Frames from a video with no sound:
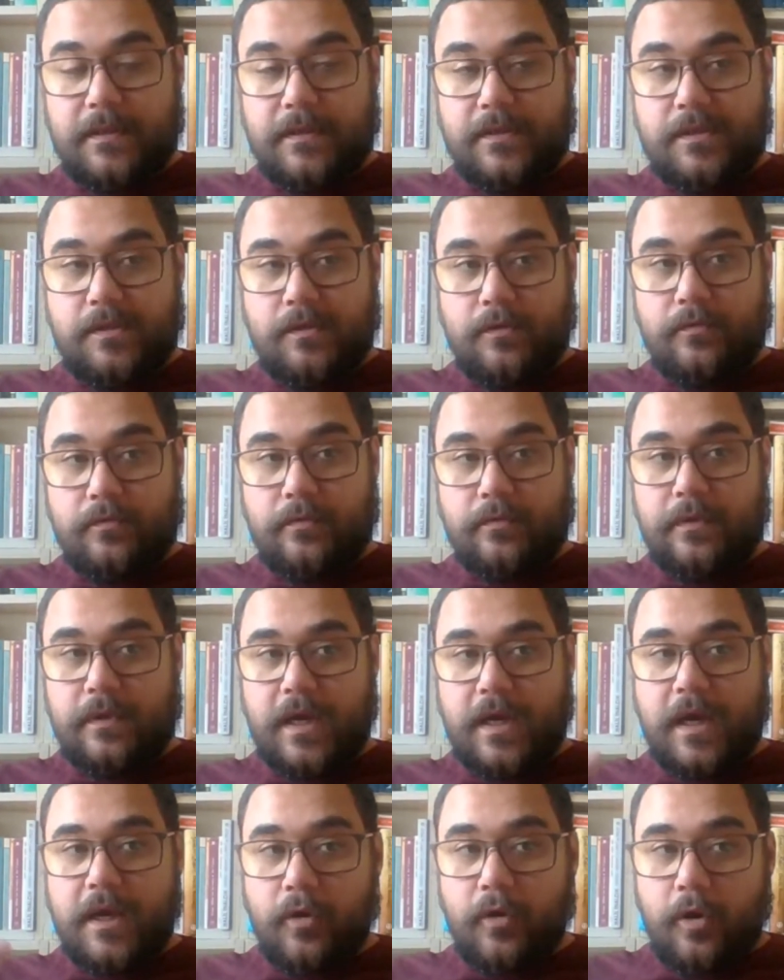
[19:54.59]
So
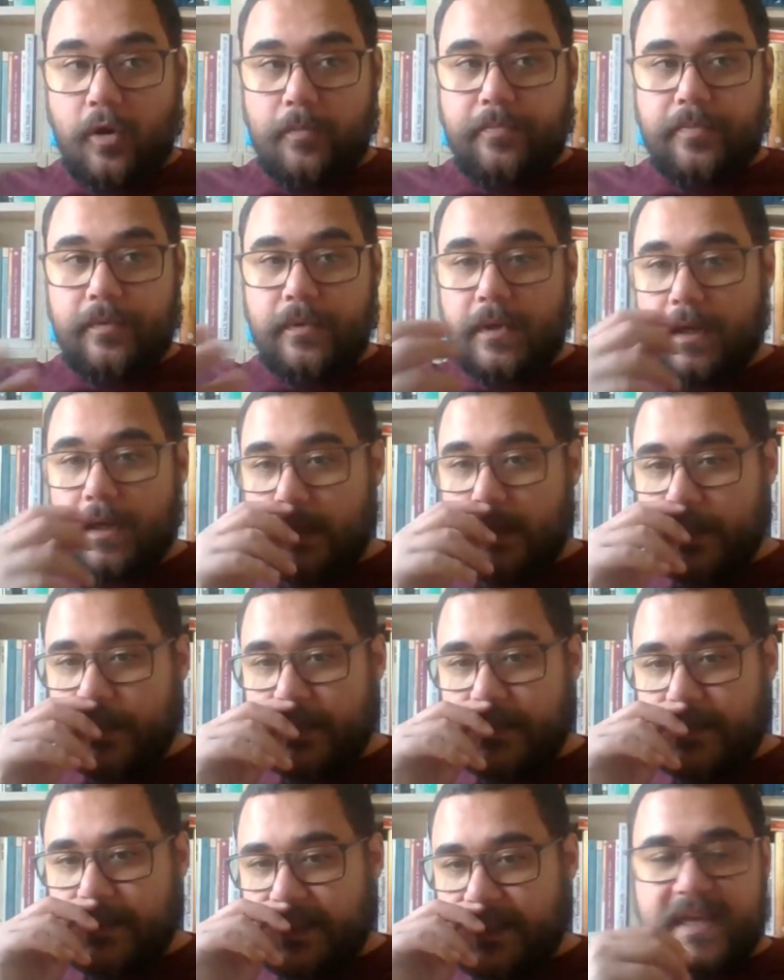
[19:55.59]
I hope
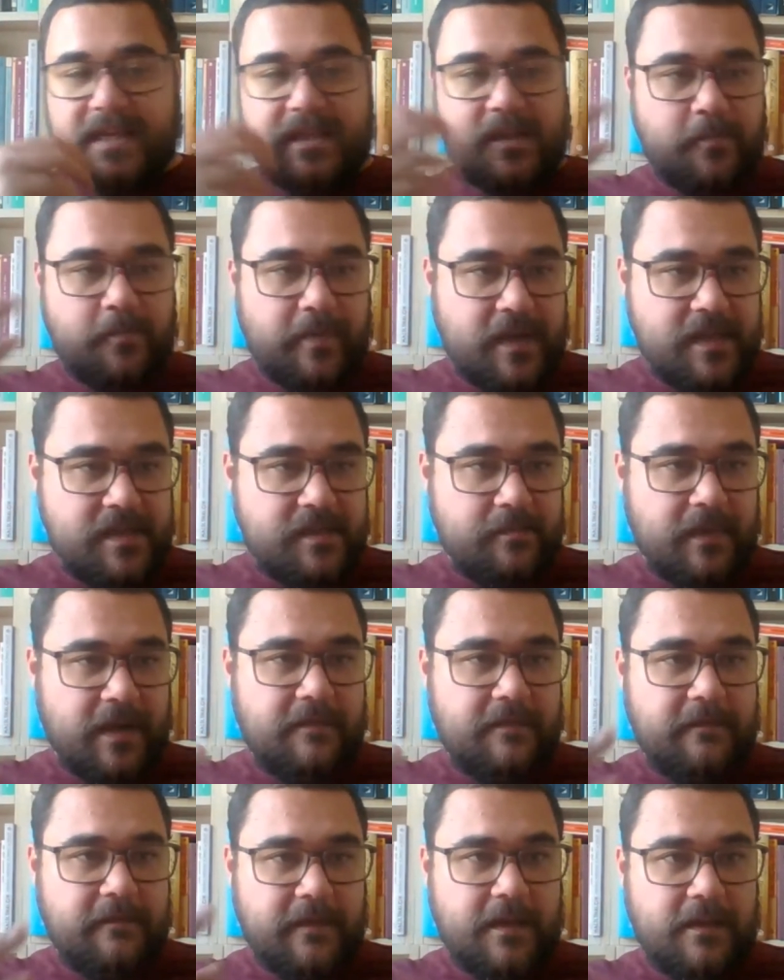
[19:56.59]
I express
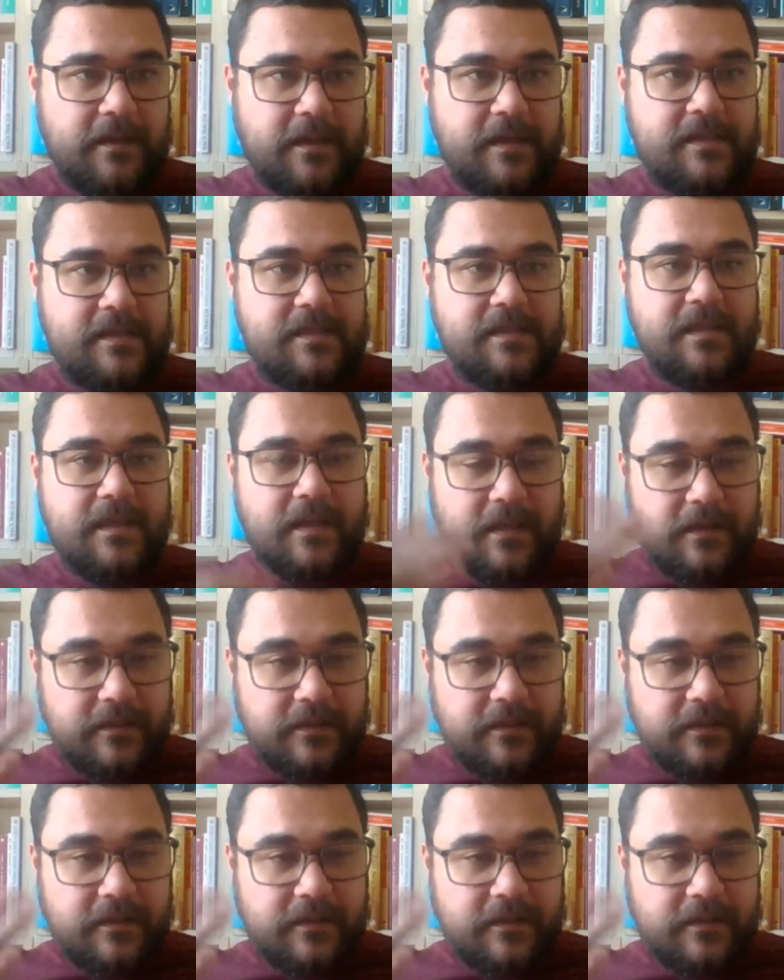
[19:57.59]
my feelings